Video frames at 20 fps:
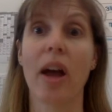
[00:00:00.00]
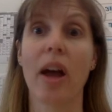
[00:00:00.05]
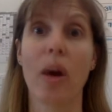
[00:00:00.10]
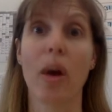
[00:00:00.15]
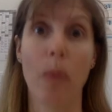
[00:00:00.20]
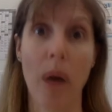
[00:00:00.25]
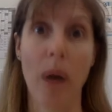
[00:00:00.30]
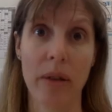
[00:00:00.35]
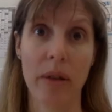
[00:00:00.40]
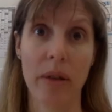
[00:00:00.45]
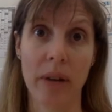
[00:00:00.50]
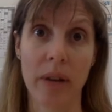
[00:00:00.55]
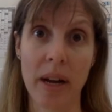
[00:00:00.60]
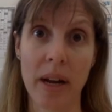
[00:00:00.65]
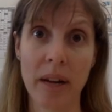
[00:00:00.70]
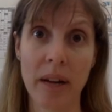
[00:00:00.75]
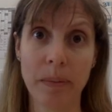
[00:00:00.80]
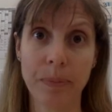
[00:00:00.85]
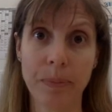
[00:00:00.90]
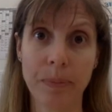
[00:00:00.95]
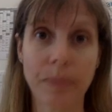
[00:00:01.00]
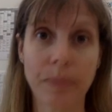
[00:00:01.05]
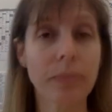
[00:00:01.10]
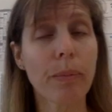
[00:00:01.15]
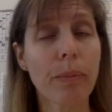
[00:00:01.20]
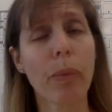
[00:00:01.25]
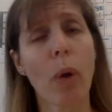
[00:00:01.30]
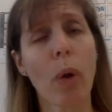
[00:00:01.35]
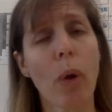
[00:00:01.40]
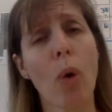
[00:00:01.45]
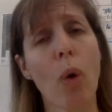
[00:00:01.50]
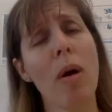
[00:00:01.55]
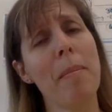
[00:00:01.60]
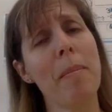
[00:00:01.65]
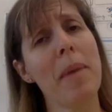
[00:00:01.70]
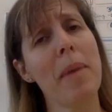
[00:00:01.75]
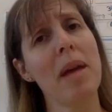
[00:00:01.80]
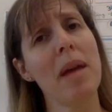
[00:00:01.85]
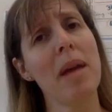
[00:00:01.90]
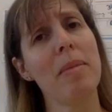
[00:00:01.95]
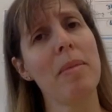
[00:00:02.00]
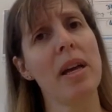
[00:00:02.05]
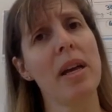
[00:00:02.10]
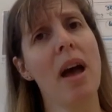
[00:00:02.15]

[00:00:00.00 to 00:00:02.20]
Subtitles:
weathering or maybe